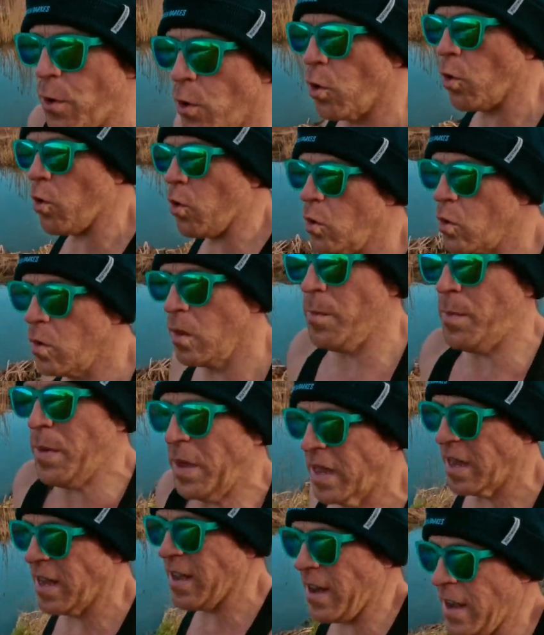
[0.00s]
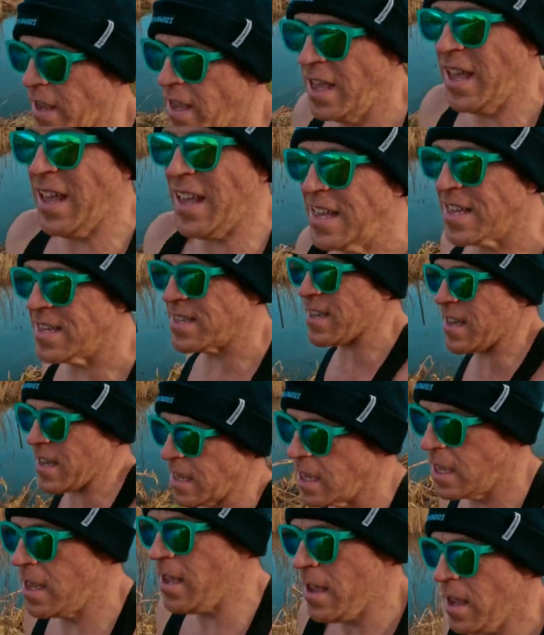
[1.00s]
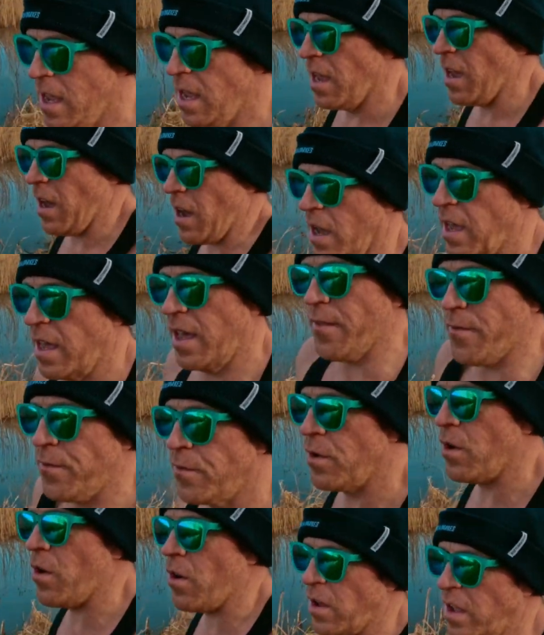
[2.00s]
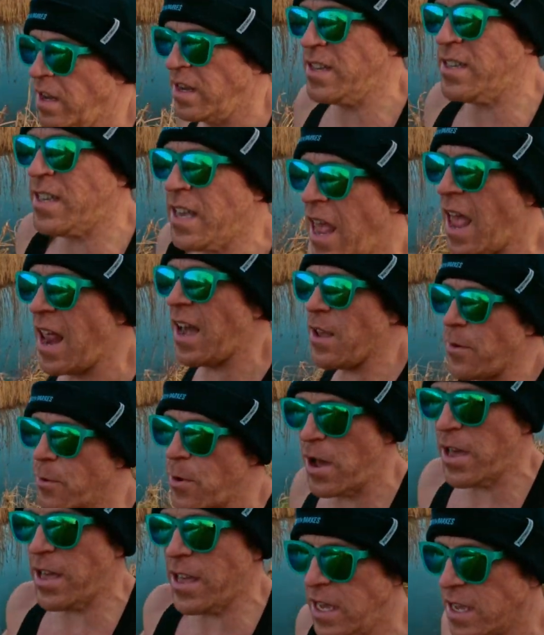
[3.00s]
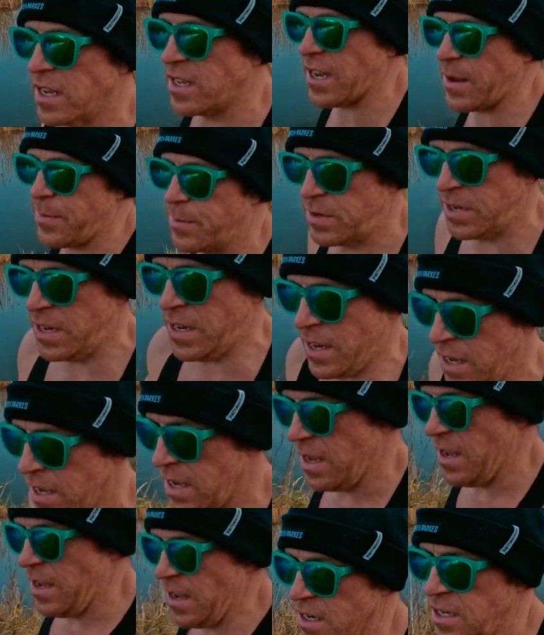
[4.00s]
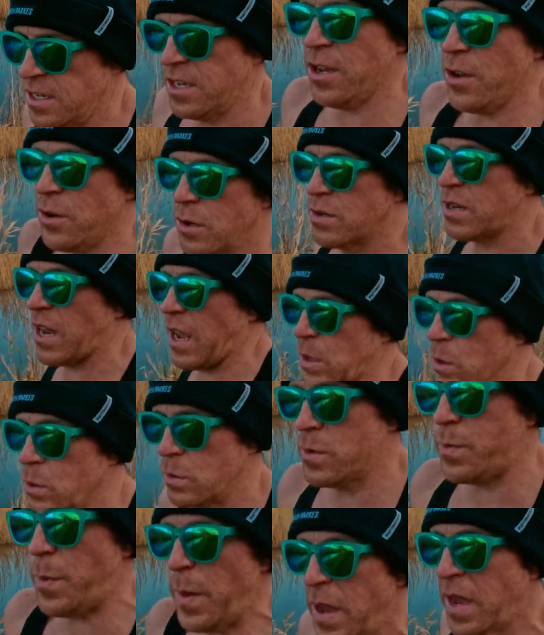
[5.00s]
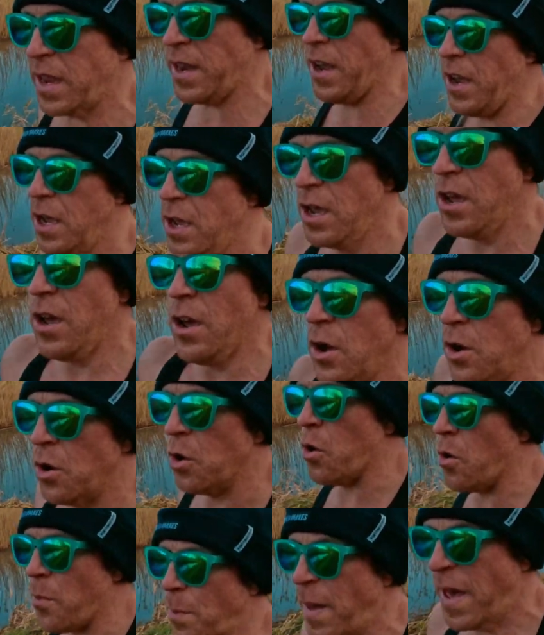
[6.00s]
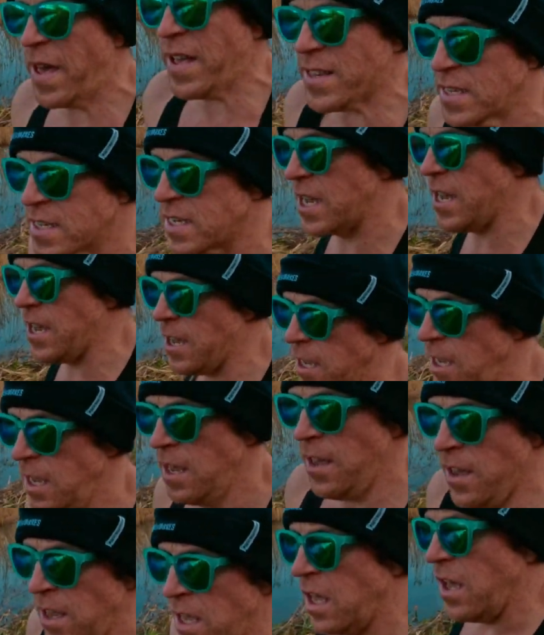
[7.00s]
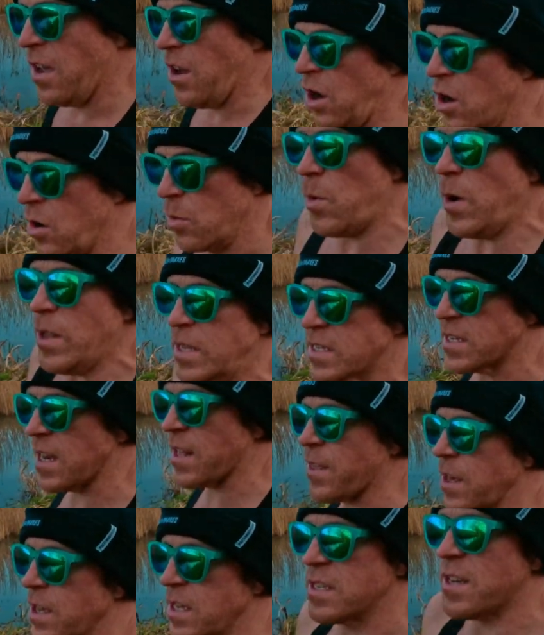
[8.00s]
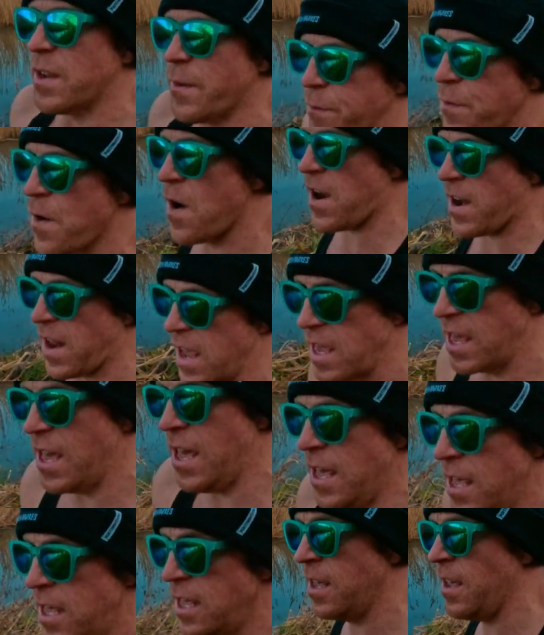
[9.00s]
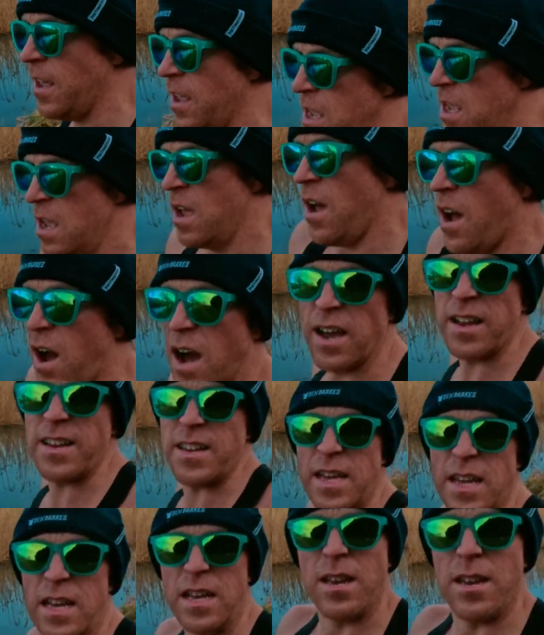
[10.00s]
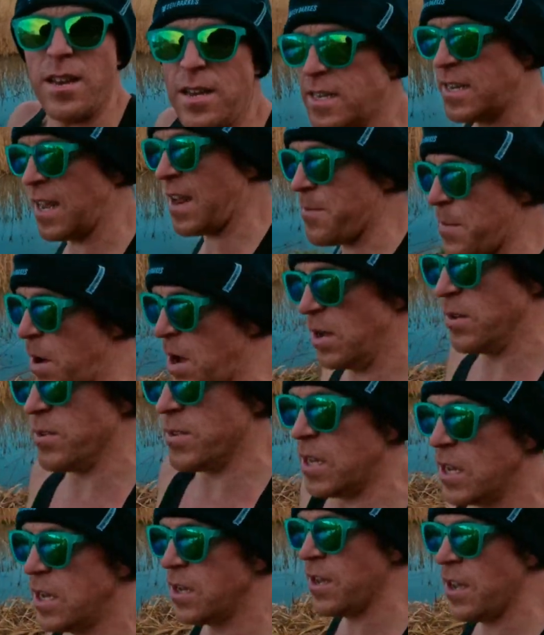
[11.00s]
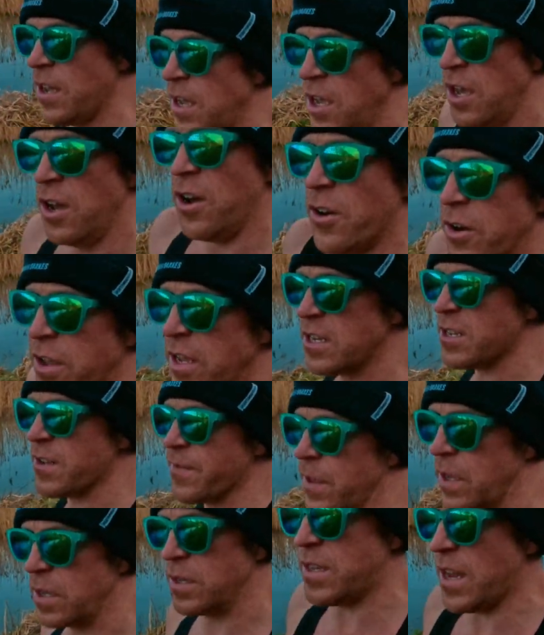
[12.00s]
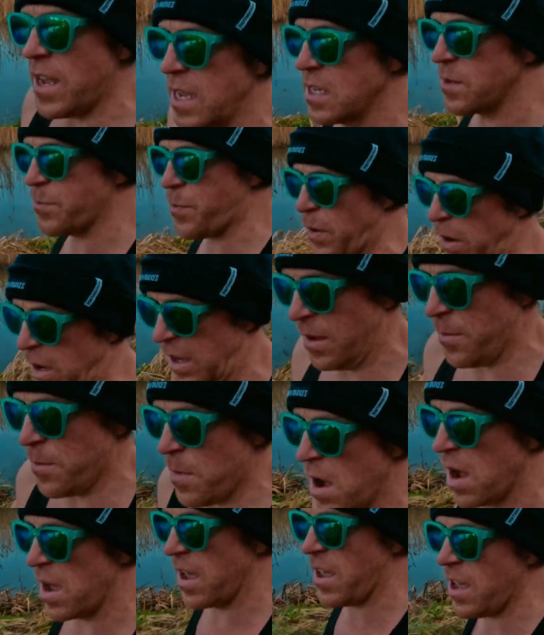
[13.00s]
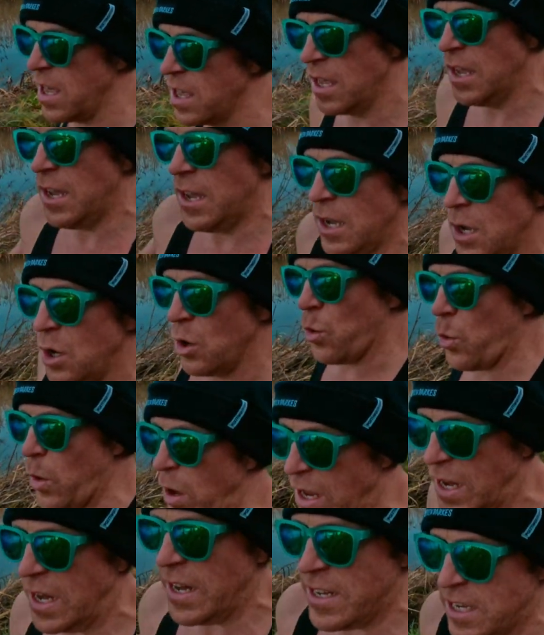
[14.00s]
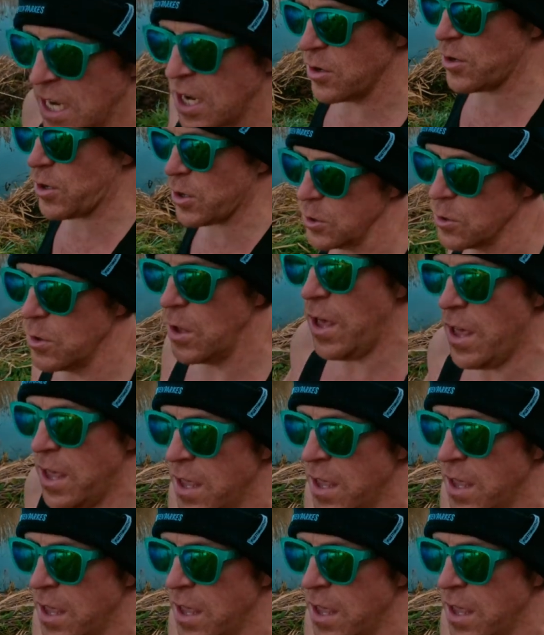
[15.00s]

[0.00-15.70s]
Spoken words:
all been easy. I have not in any way attempted to tackle speed or pace. On Wednesday, Thursday, Friday, I did 10 miles on each of those days, bringing my weekly total